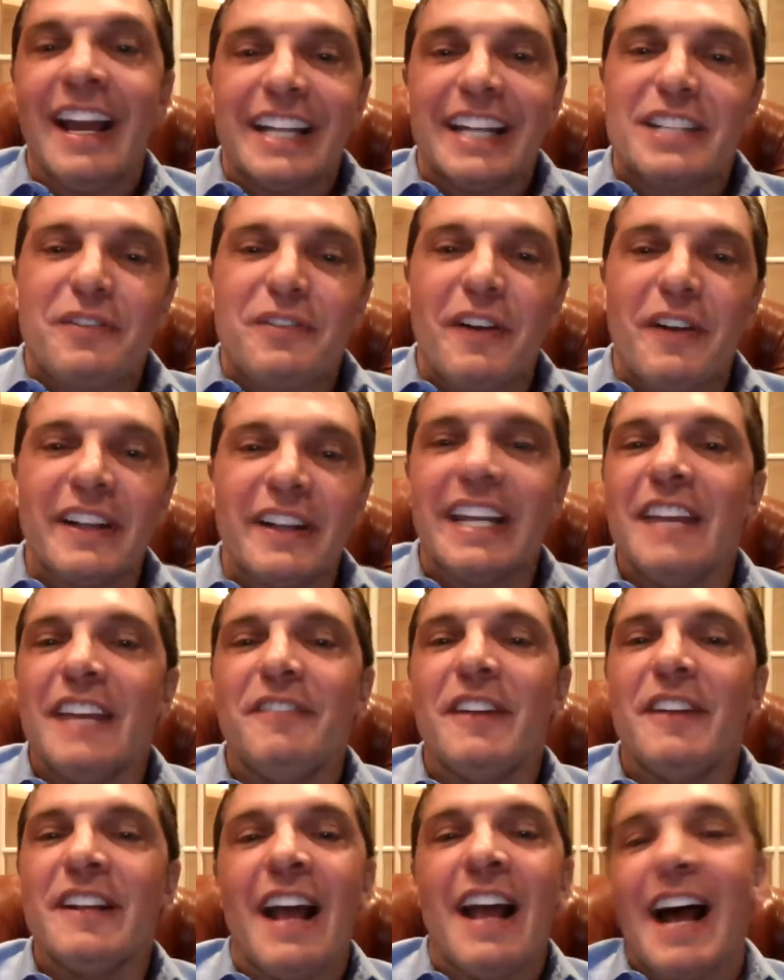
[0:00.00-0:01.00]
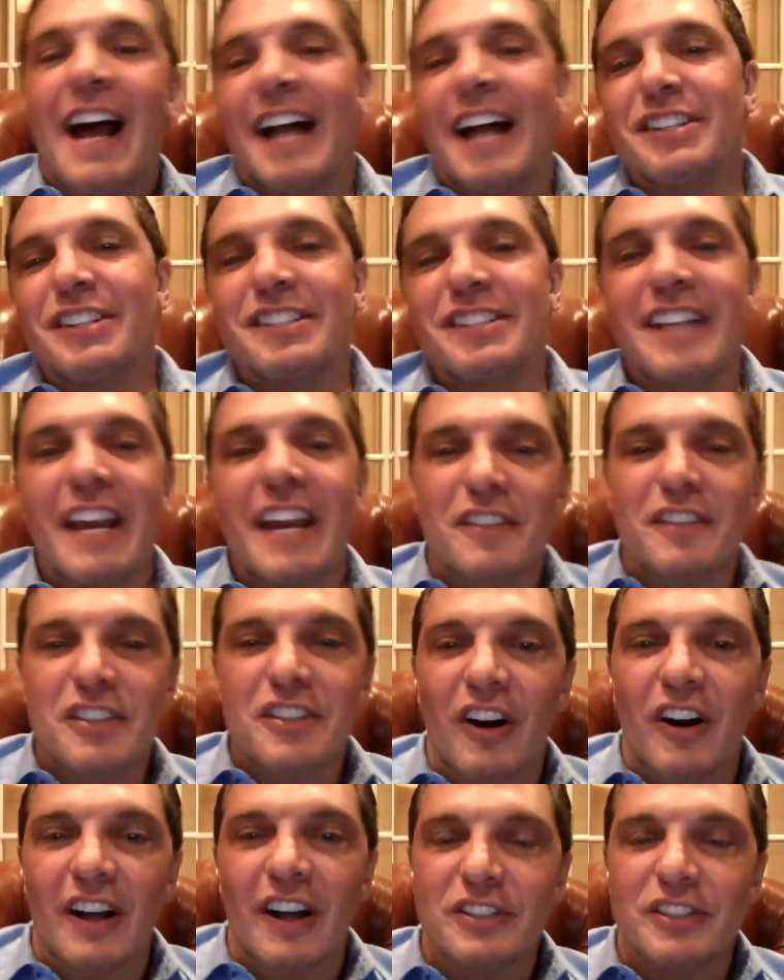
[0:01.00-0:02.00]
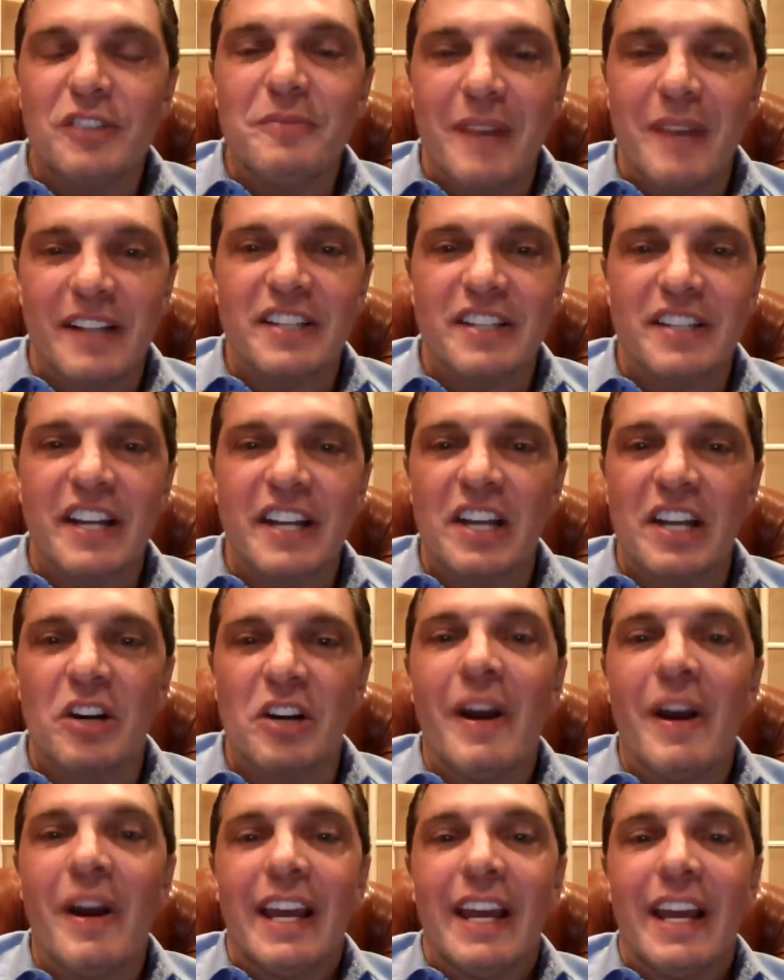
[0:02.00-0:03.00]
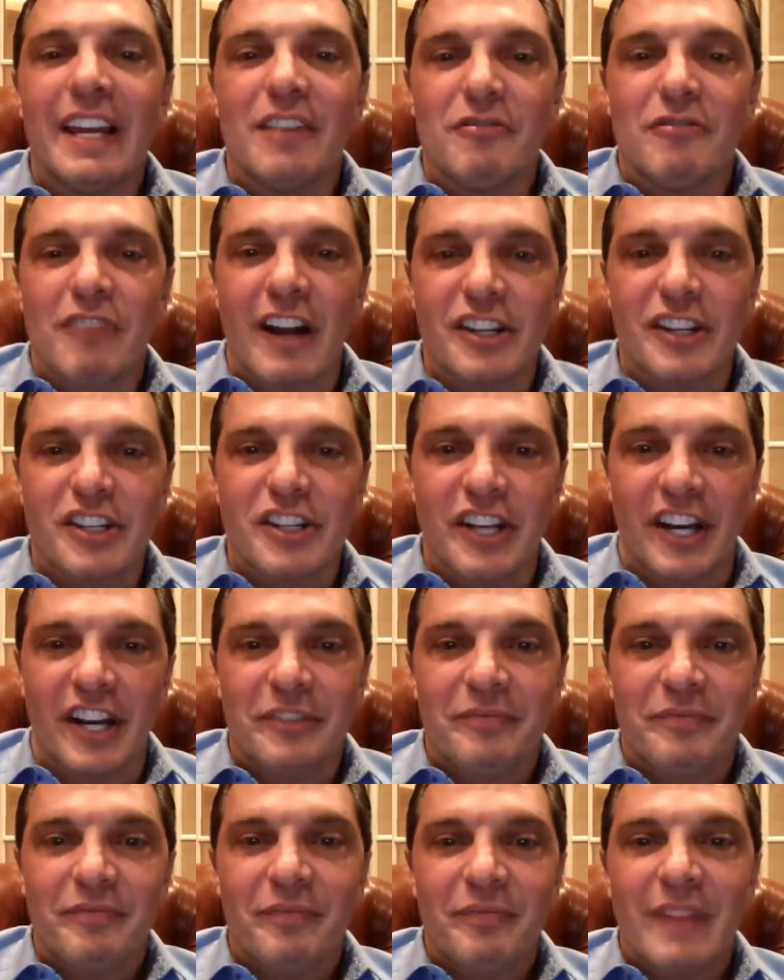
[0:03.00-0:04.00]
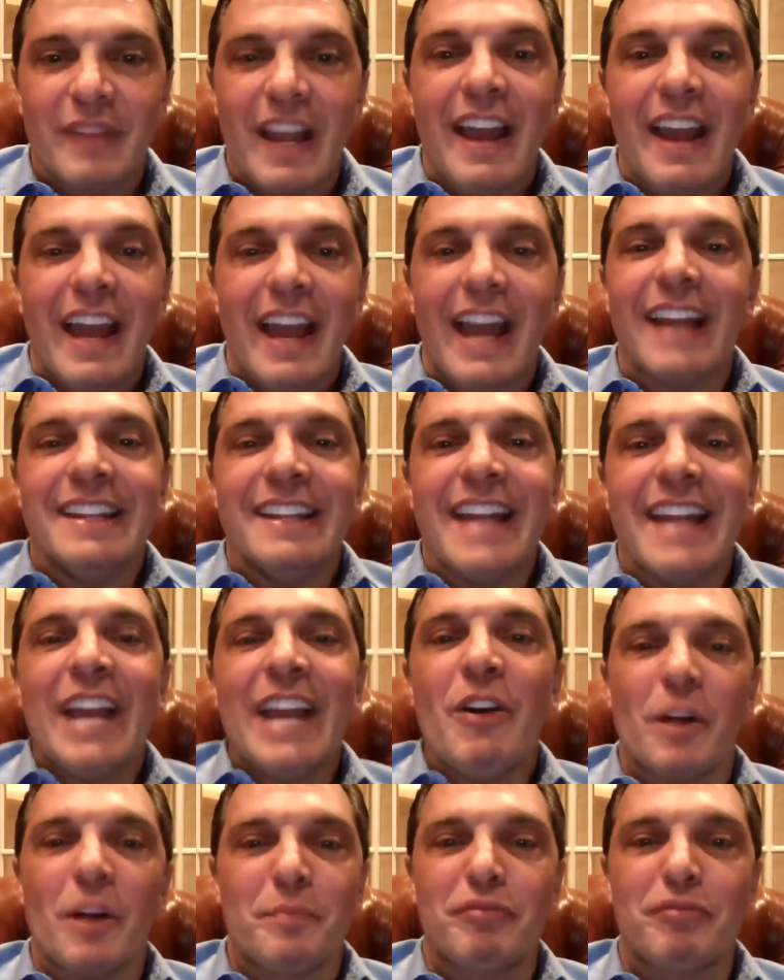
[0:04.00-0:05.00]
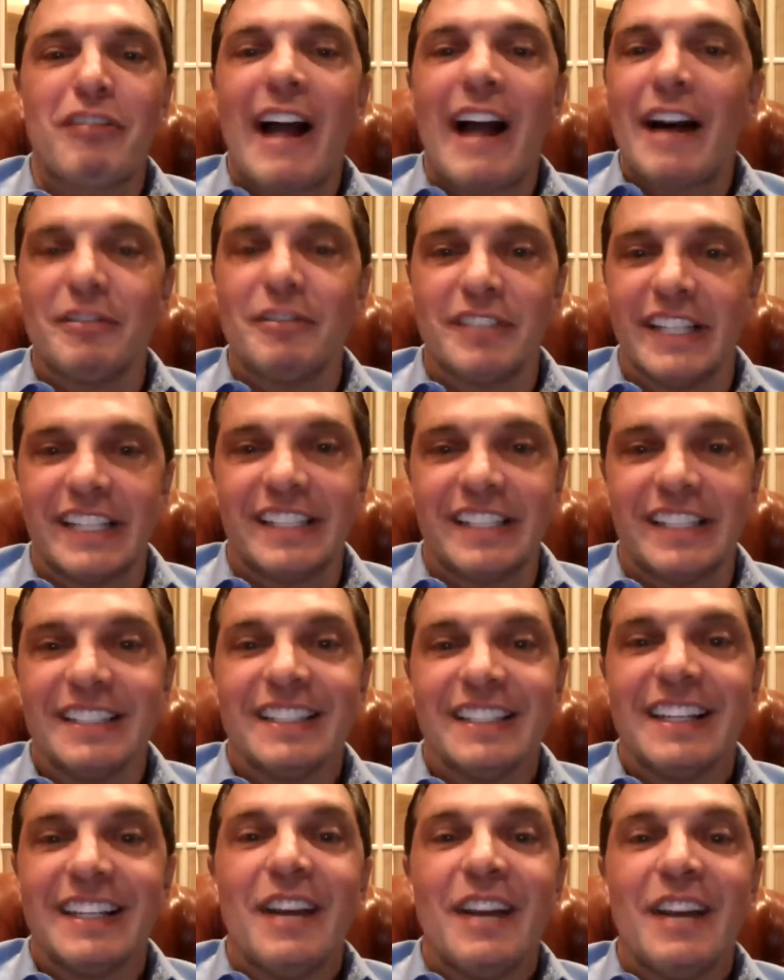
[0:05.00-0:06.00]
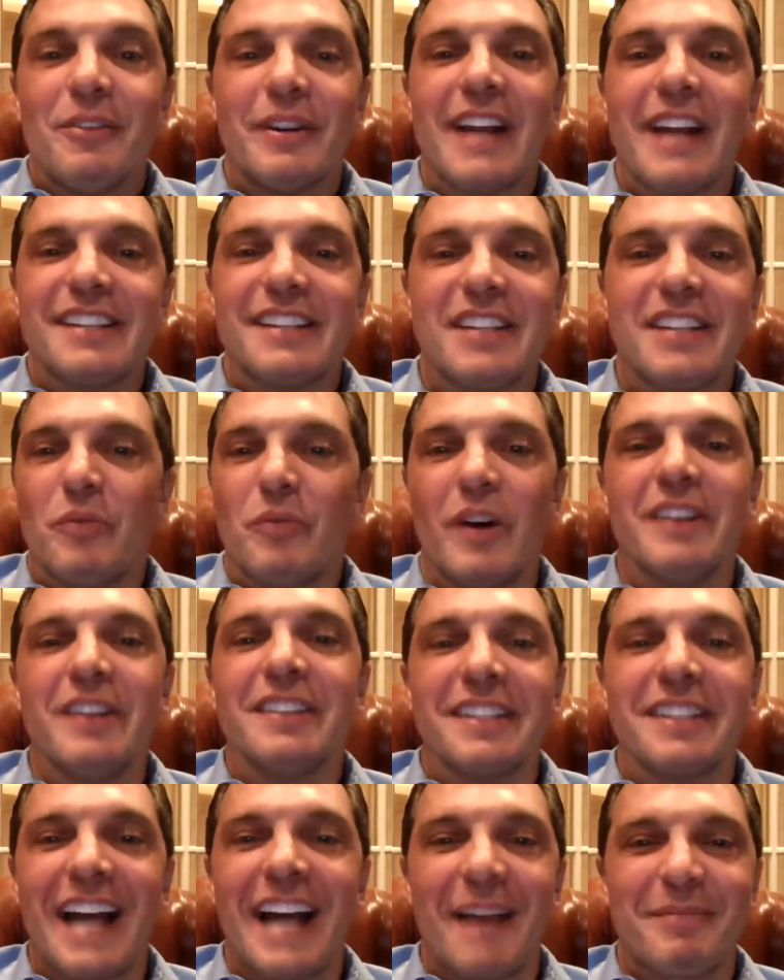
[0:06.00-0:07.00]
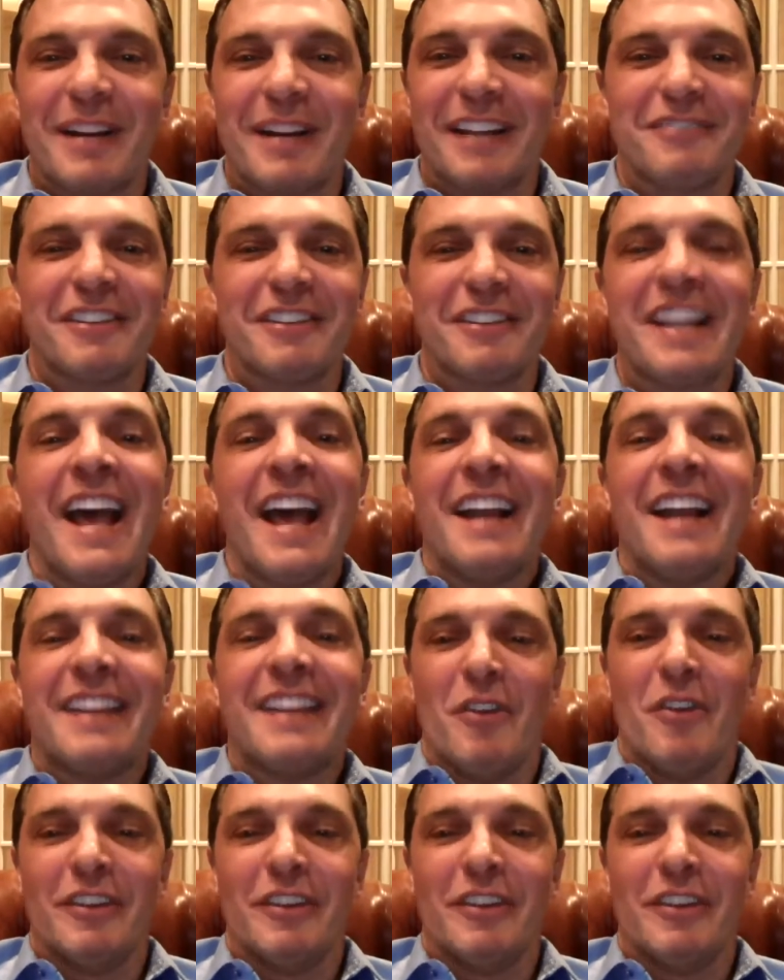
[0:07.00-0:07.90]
It's funny, even I just gave a talk 2 months ago in Russia, and they all proudly, when I said, what are the top countries? They were all